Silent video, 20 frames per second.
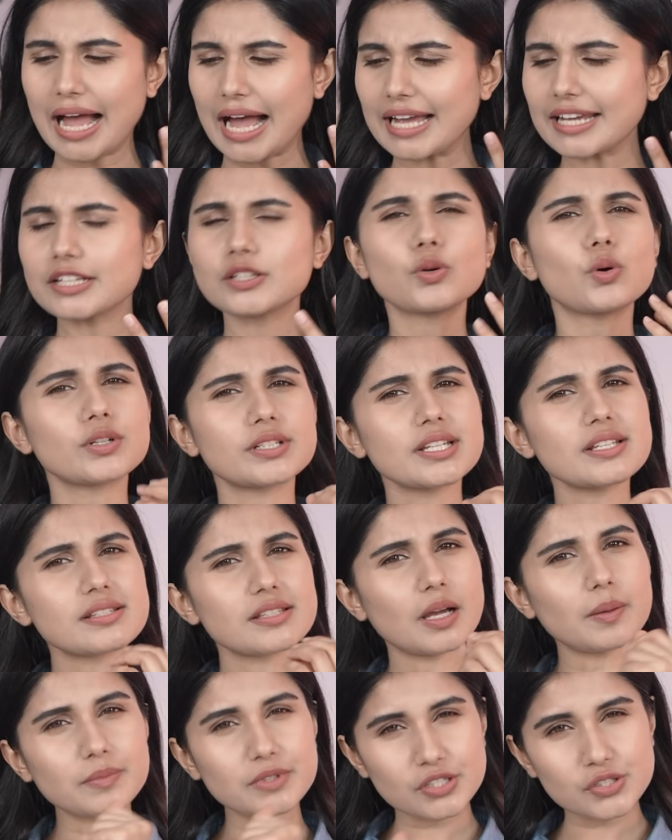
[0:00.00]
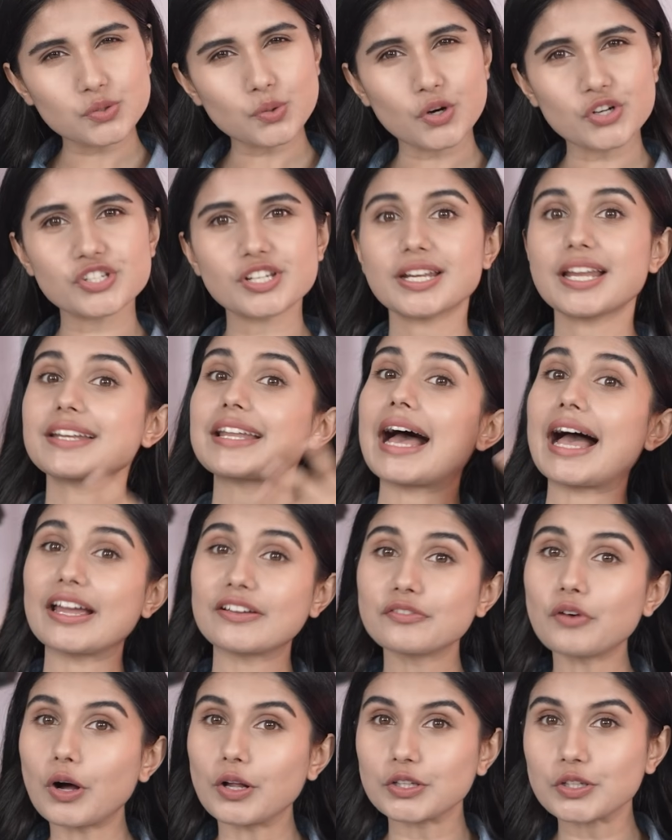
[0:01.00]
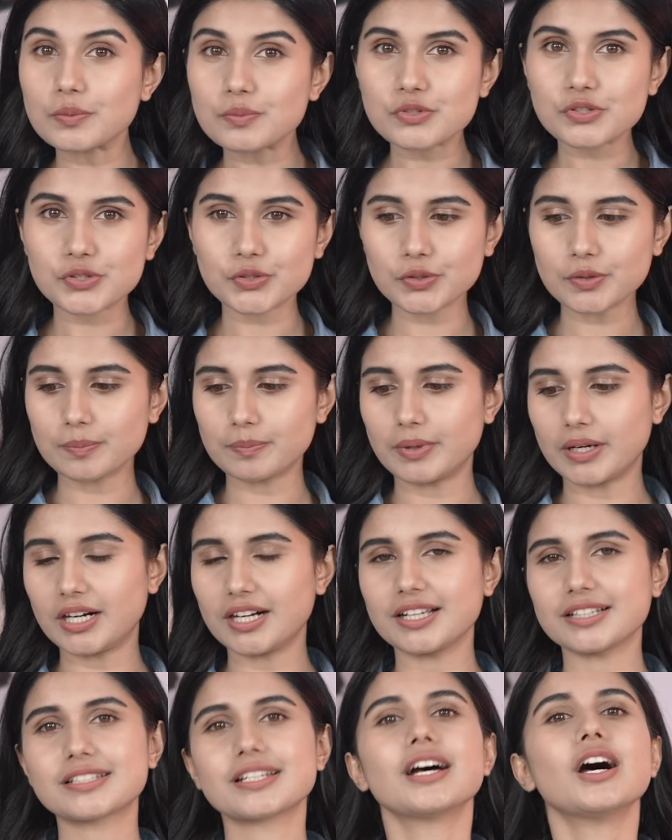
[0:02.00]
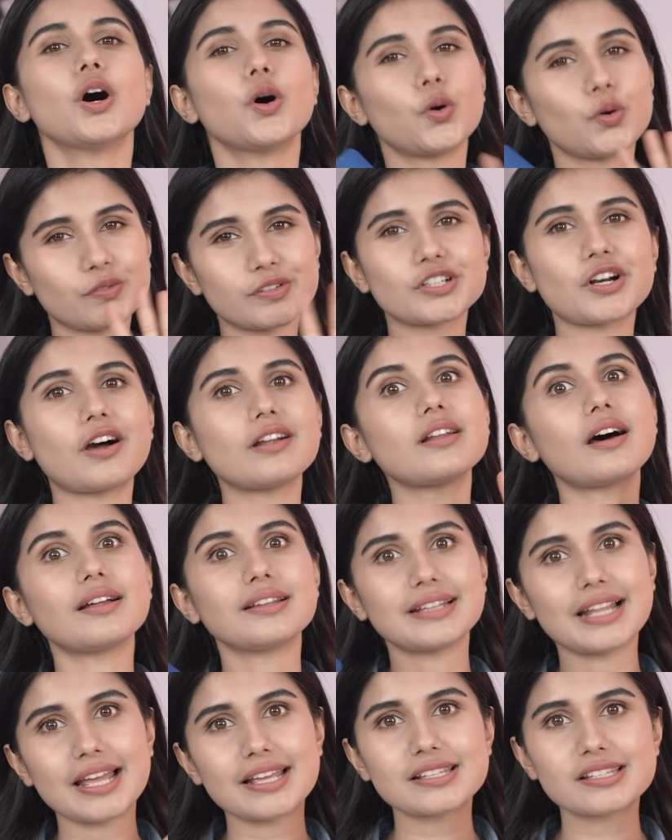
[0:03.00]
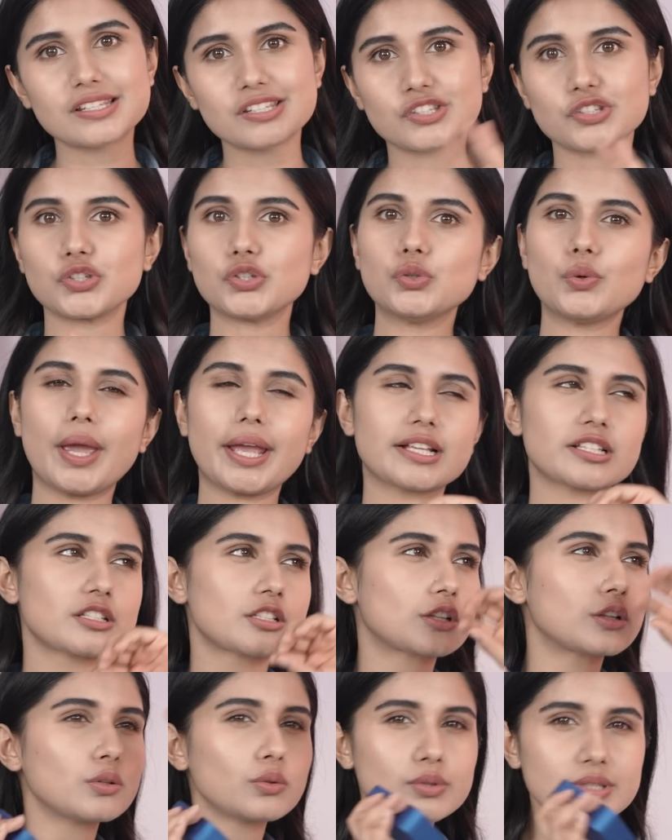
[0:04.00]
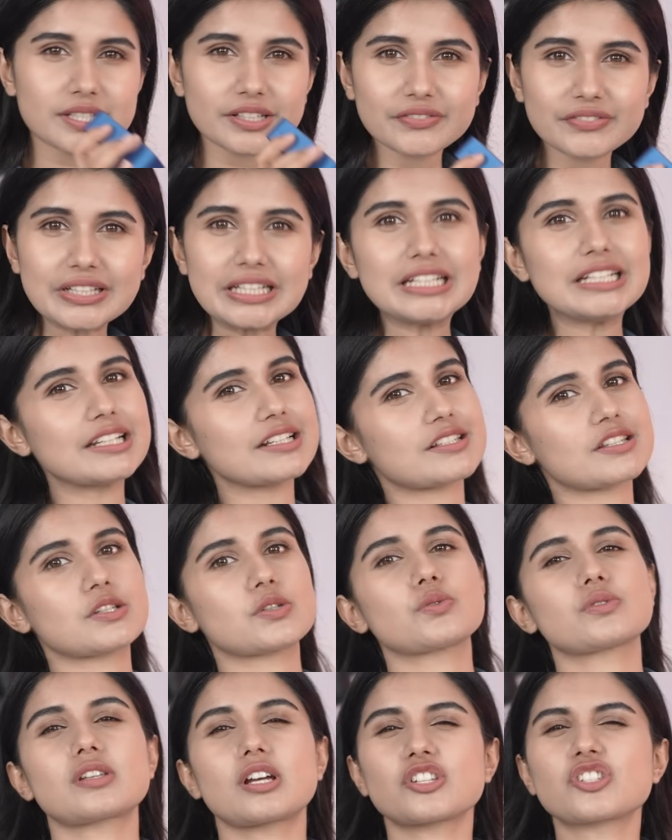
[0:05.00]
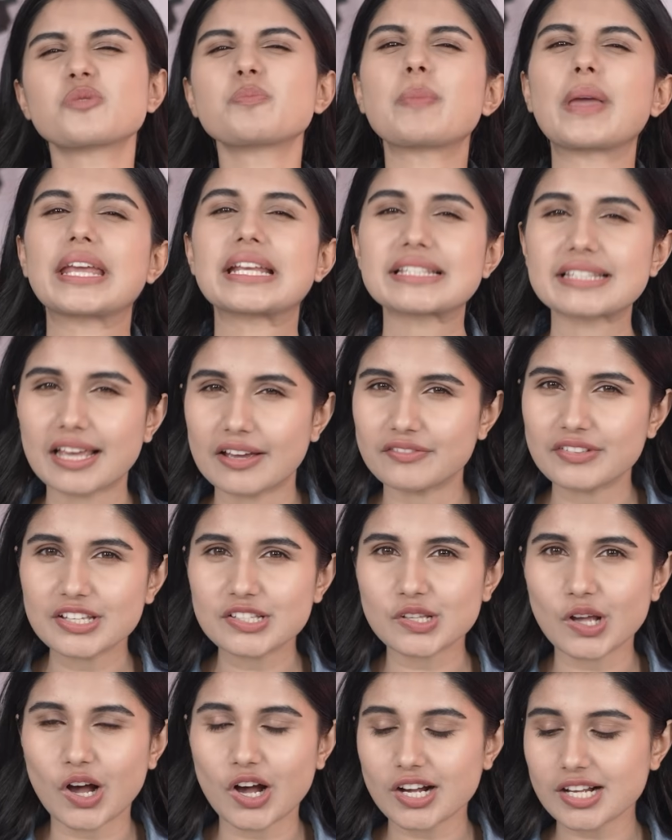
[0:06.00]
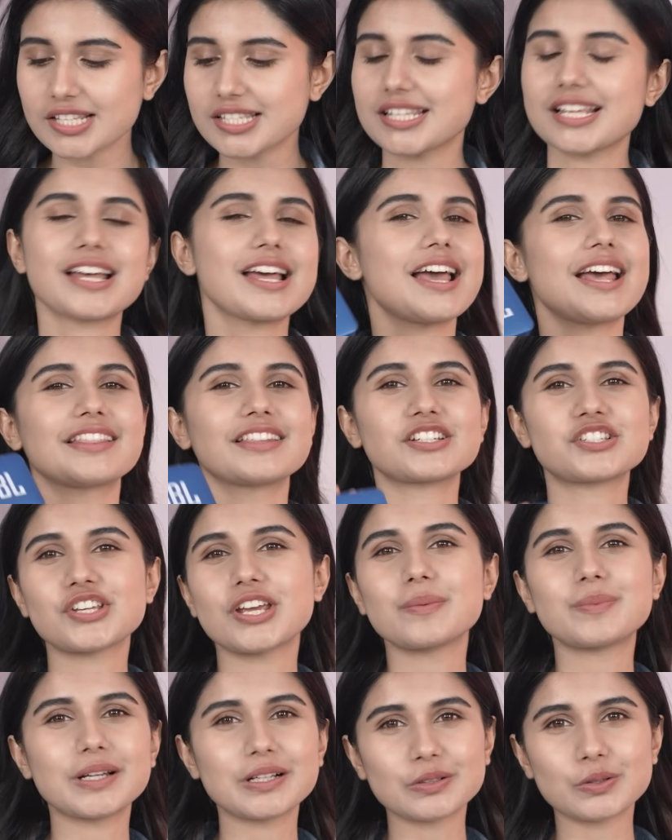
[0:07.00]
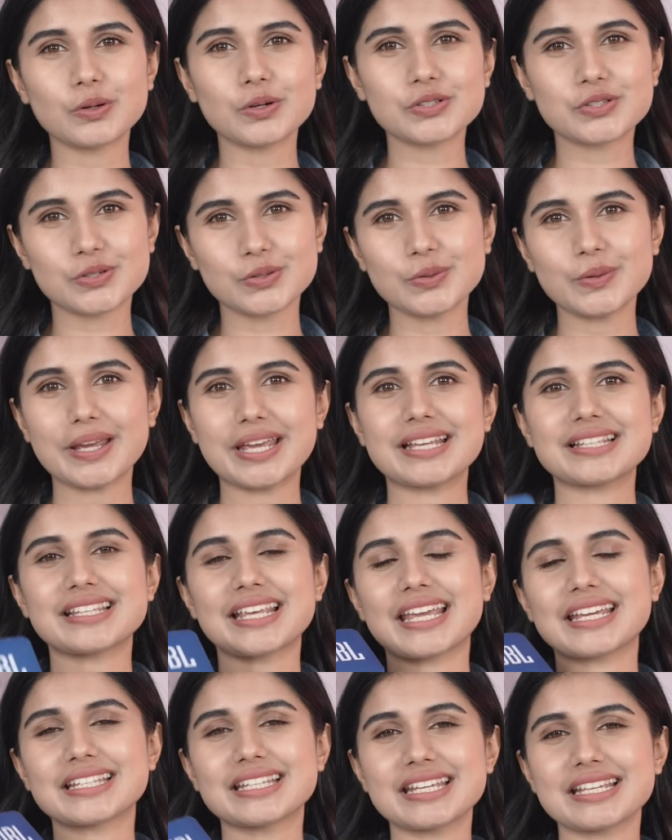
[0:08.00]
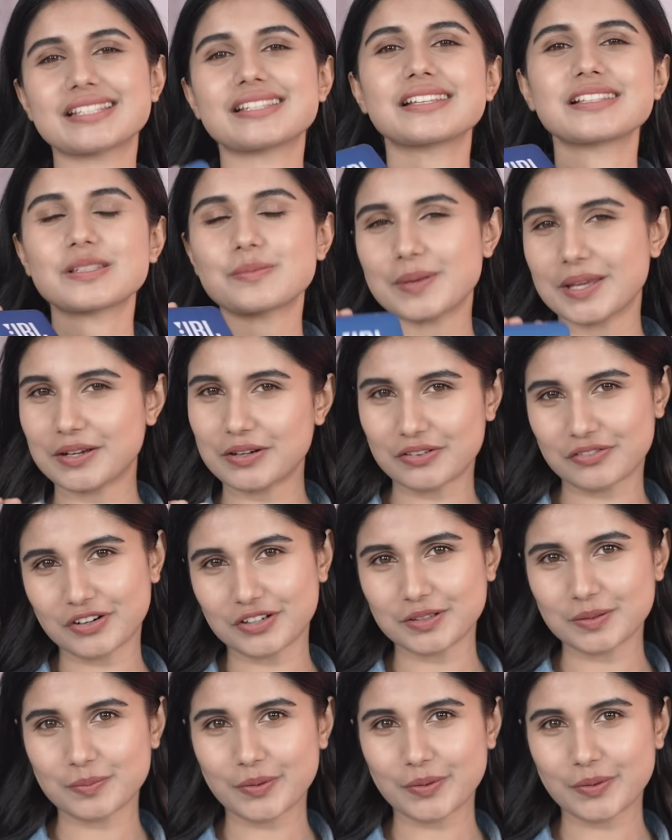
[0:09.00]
I noticed some distortion at high volumes too, but overall, unless you exclusively listen to such bass-heavy songs, the JBL Go 2 is a decent speaker for the